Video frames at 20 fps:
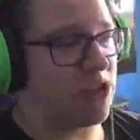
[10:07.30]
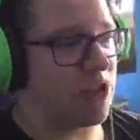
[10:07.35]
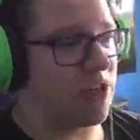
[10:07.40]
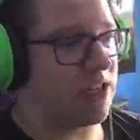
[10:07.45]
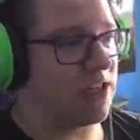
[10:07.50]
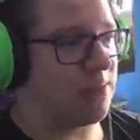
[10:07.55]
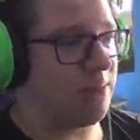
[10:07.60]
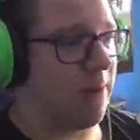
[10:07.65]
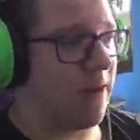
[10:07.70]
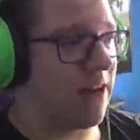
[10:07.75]
and
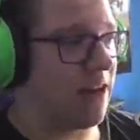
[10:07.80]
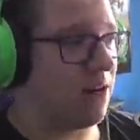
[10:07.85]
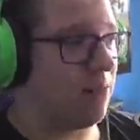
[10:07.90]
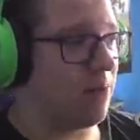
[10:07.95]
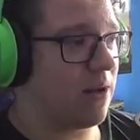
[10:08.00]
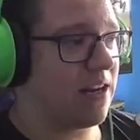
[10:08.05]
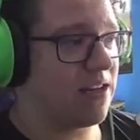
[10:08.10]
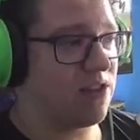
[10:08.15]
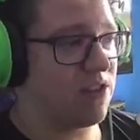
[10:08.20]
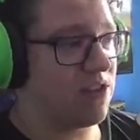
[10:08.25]
it's better.
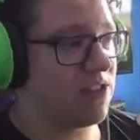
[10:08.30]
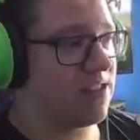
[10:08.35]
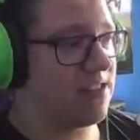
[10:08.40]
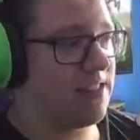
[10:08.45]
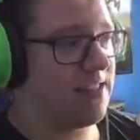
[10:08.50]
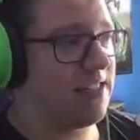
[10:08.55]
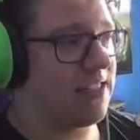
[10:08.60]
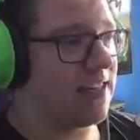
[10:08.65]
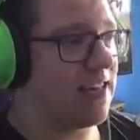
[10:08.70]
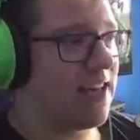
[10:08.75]
But as you can
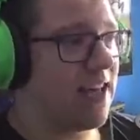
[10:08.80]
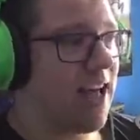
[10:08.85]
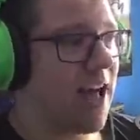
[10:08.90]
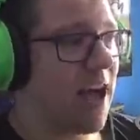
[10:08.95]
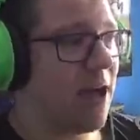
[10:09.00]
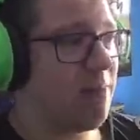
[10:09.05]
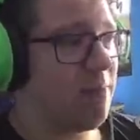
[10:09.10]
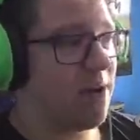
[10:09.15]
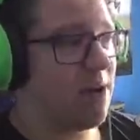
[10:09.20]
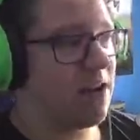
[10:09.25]
see,
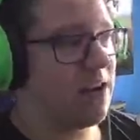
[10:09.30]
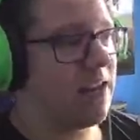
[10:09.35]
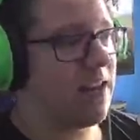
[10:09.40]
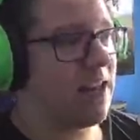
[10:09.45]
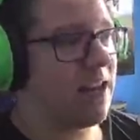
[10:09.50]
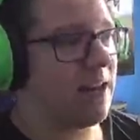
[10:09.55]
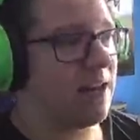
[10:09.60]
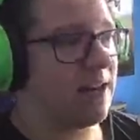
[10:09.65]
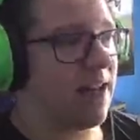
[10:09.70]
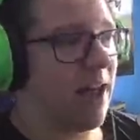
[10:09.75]
I'm barely
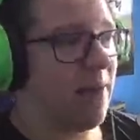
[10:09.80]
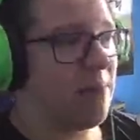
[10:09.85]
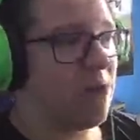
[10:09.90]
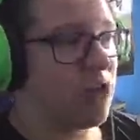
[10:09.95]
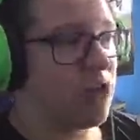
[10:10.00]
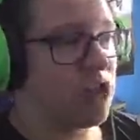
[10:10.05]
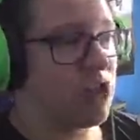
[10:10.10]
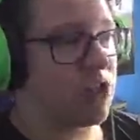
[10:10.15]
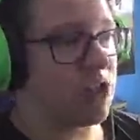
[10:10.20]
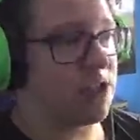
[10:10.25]
getting
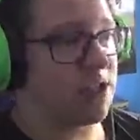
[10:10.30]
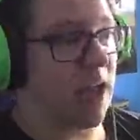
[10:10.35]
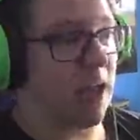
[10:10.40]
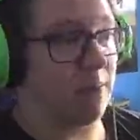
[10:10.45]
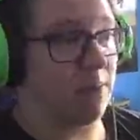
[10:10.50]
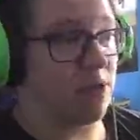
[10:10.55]
damage because I'm